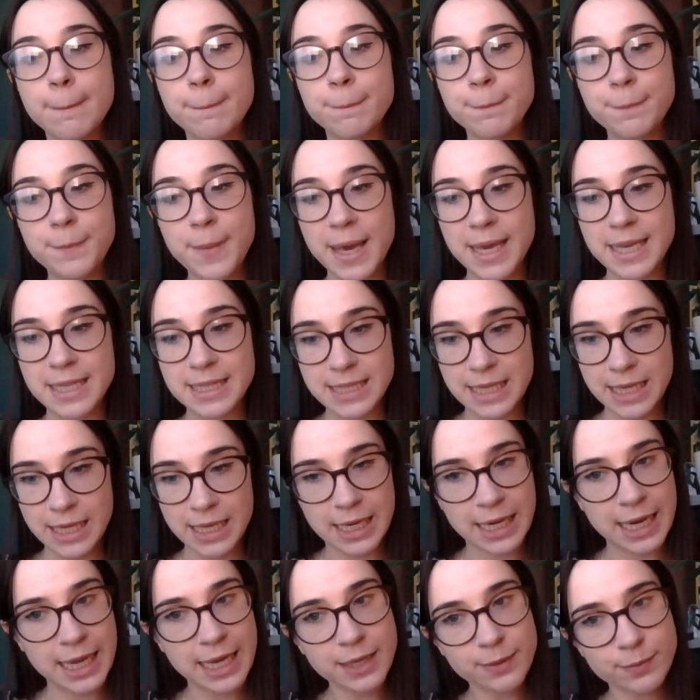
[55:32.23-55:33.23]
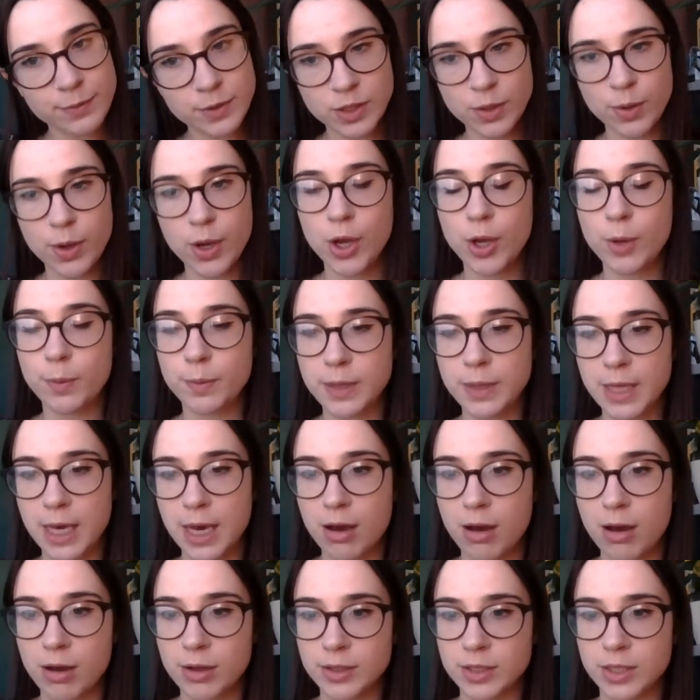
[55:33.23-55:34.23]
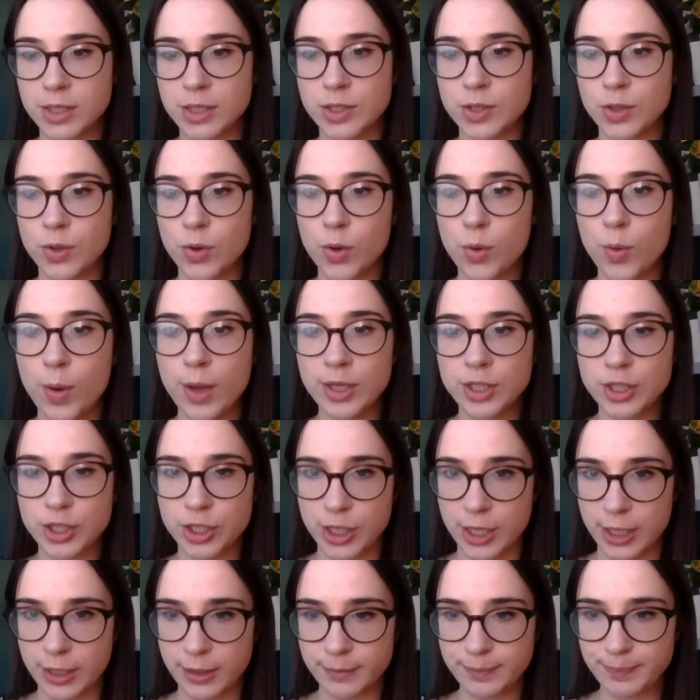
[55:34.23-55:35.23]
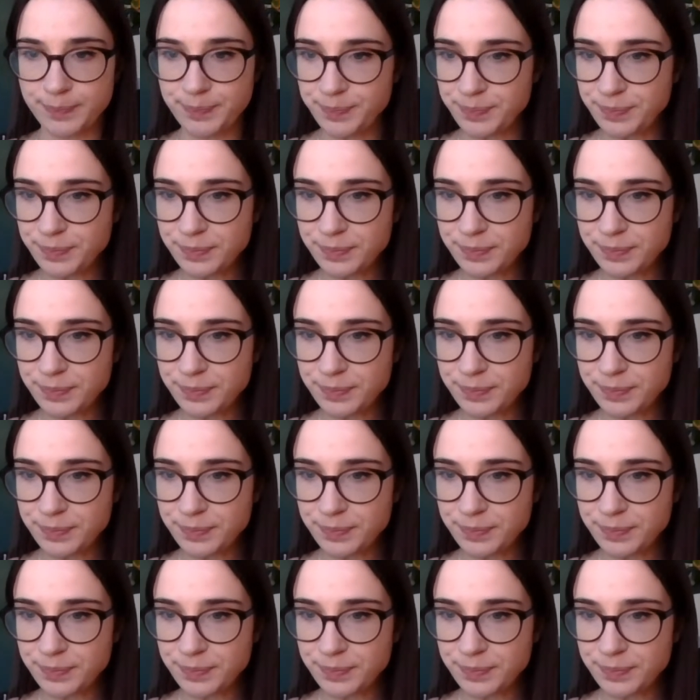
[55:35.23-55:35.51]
basically. So I hope that answers your question.